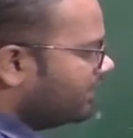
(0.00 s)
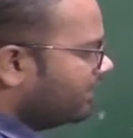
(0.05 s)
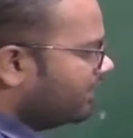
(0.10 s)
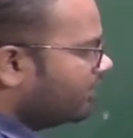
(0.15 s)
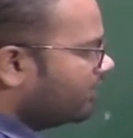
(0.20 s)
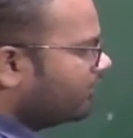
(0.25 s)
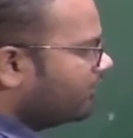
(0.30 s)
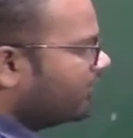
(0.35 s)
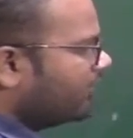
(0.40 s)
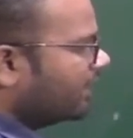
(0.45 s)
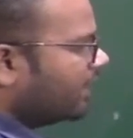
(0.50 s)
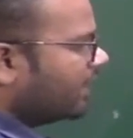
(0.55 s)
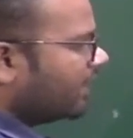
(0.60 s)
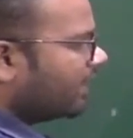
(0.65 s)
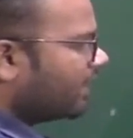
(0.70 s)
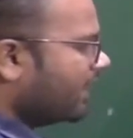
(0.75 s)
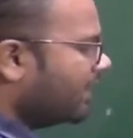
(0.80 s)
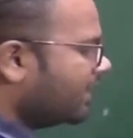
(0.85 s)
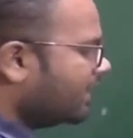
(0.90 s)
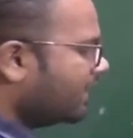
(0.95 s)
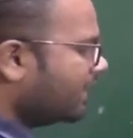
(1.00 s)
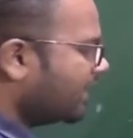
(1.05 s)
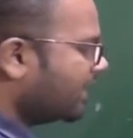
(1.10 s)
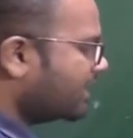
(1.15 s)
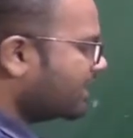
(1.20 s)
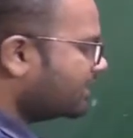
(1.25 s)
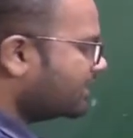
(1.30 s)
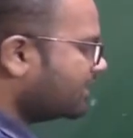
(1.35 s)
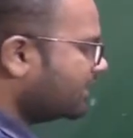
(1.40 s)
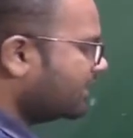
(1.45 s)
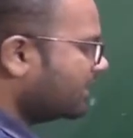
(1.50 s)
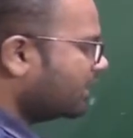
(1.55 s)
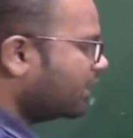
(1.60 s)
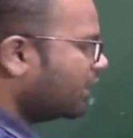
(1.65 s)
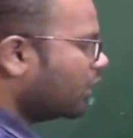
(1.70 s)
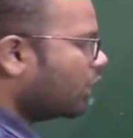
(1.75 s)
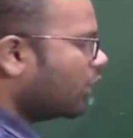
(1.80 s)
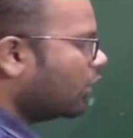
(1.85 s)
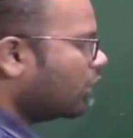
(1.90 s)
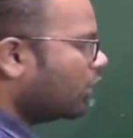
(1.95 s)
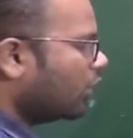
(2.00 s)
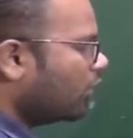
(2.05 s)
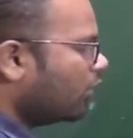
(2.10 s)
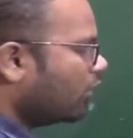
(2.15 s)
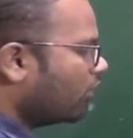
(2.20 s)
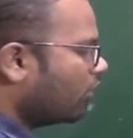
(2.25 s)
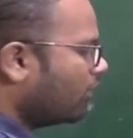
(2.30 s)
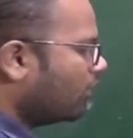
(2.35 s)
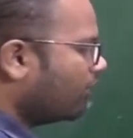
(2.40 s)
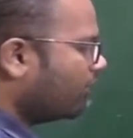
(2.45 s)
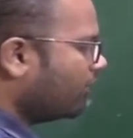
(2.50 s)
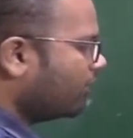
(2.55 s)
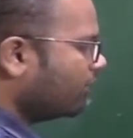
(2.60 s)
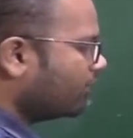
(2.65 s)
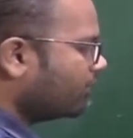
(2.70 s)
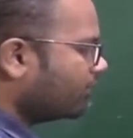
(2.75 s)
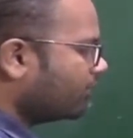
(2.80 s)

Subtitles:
We can write it as a log of